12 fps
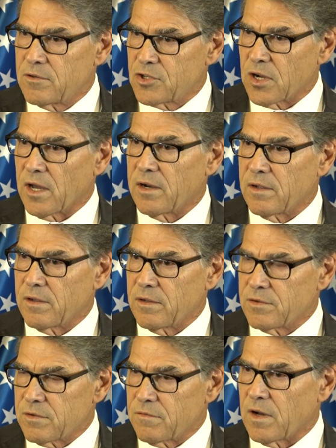China
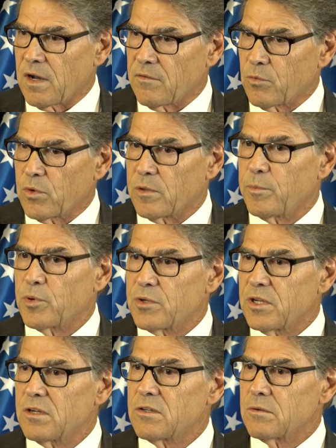is involved with,
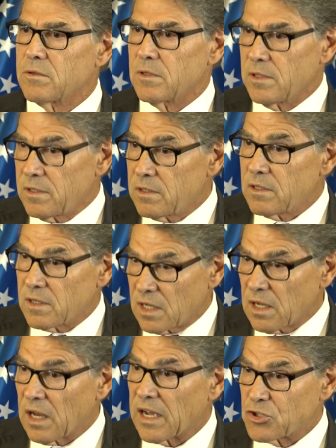particularly the
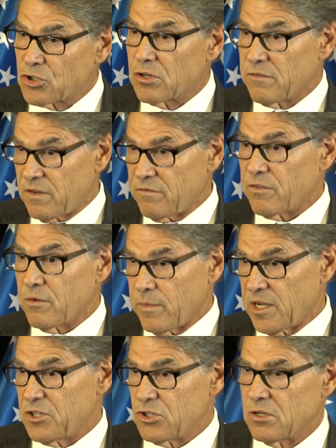collection of
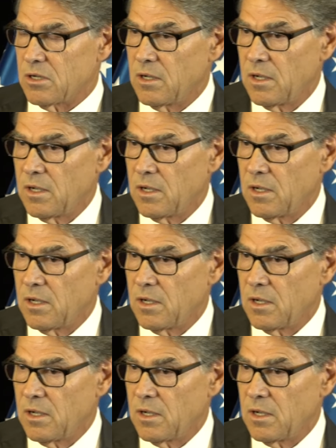information,